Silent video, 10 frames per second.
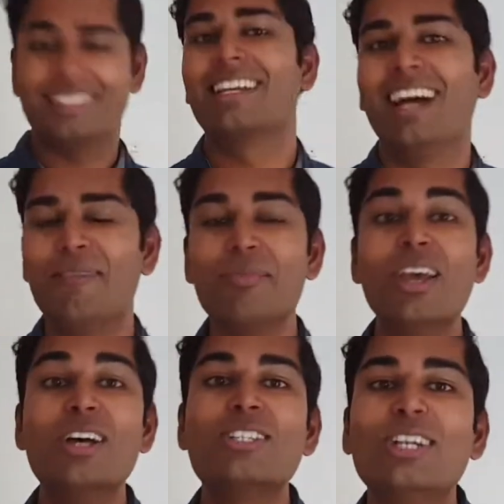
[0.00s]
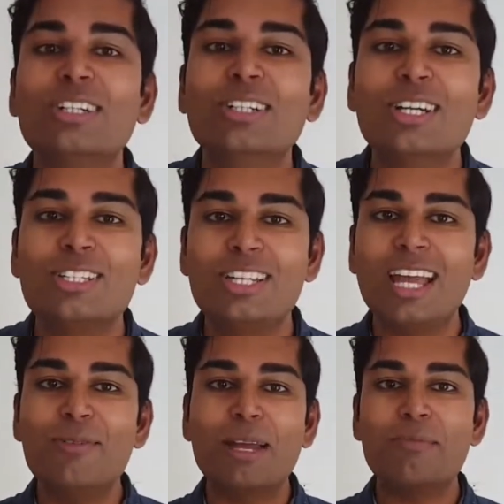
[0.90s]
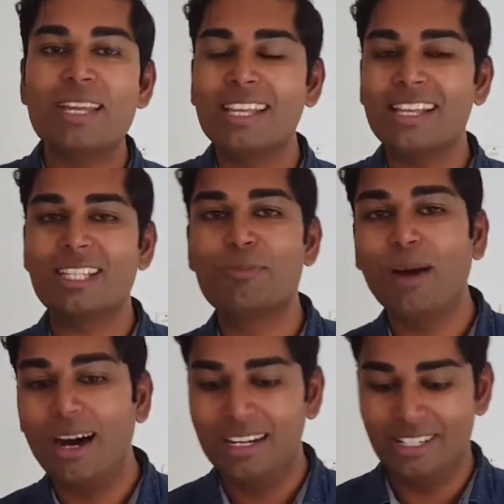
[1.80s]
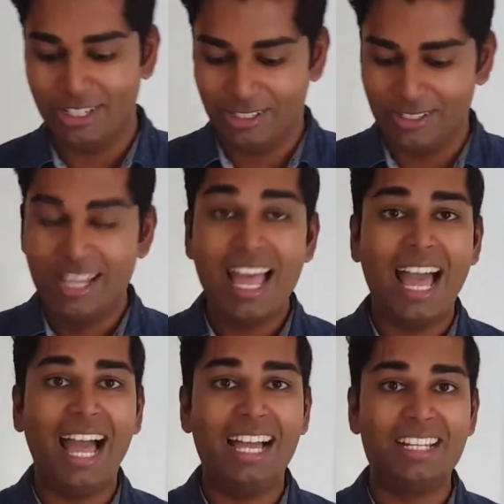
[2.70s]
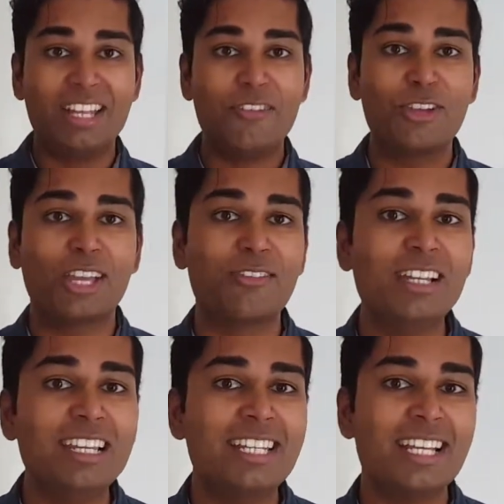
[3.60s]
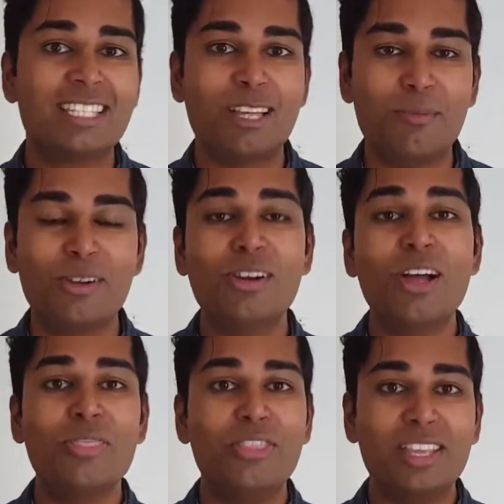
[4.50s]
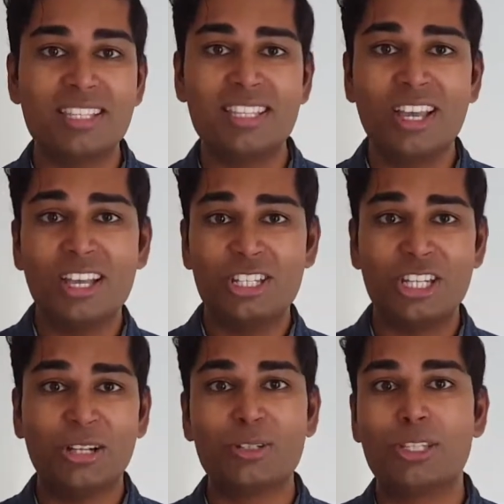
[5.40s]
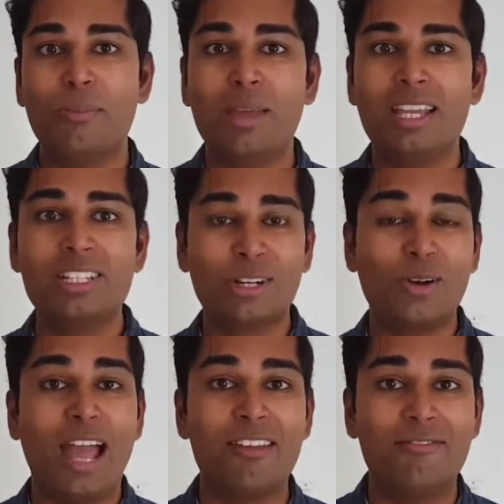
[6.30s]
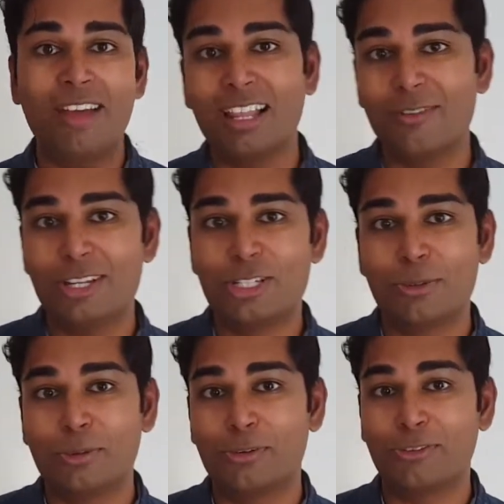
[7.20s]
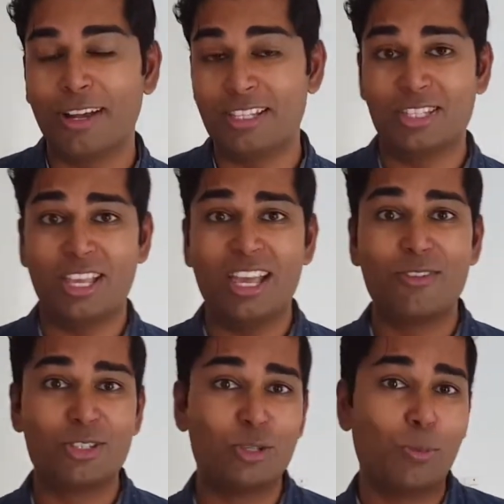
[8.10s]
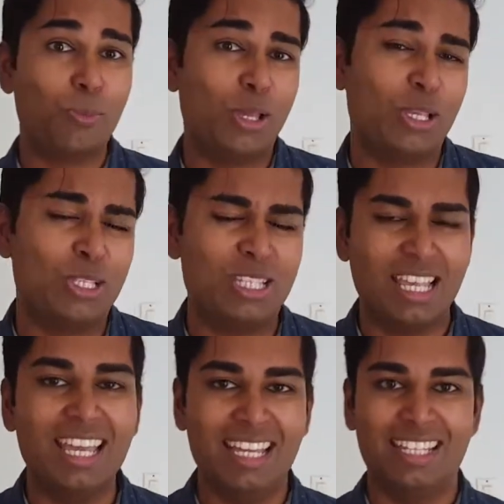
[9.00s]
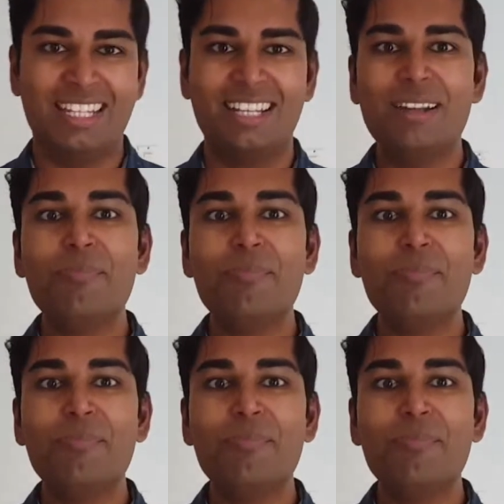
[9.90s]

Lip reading: Yeah. So today we are making gazpacho, and if you can really taste summer, this chilled tomato and fellow vegetable friends soup is it.